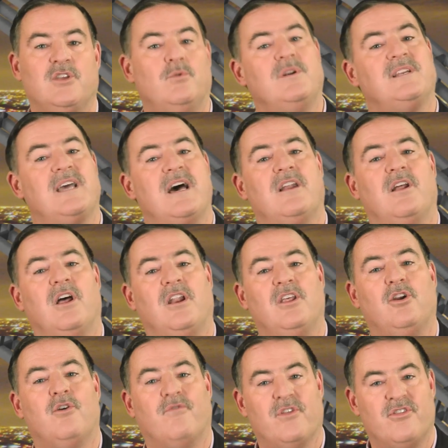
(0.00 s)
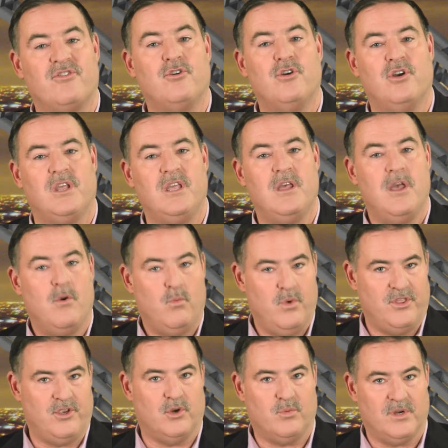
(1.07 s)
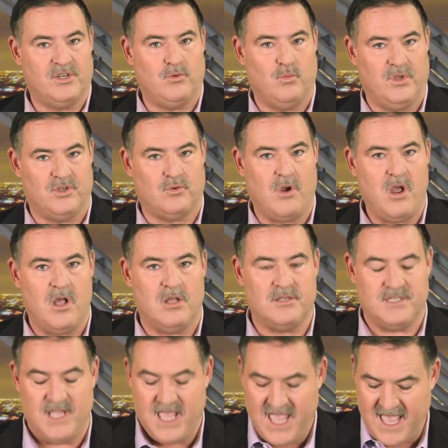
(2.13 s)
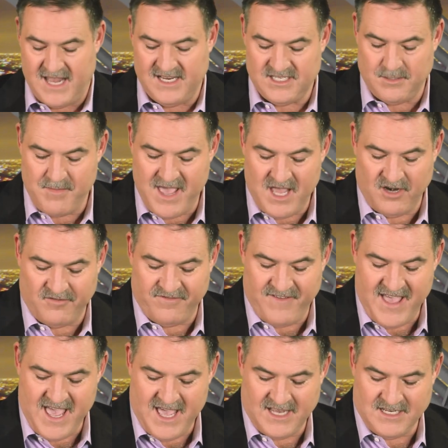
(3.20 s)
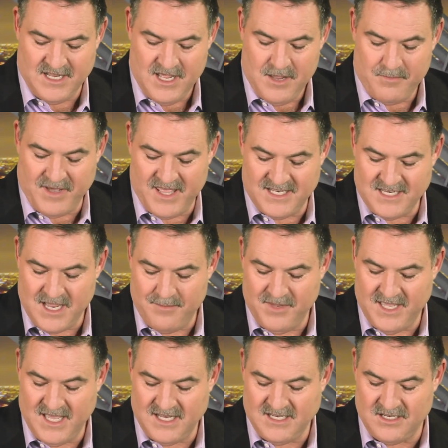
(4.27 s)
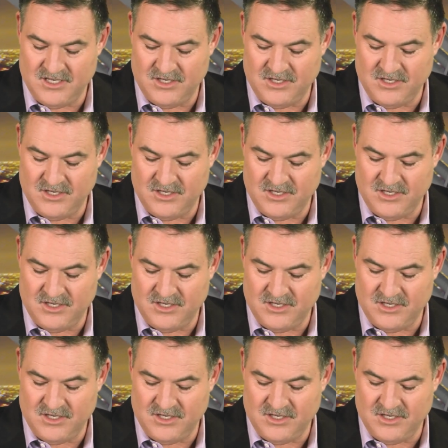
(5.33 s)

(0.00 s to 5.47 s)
you were down a little over 30 with your withdrawals. And as a matter of fact, by the time you got to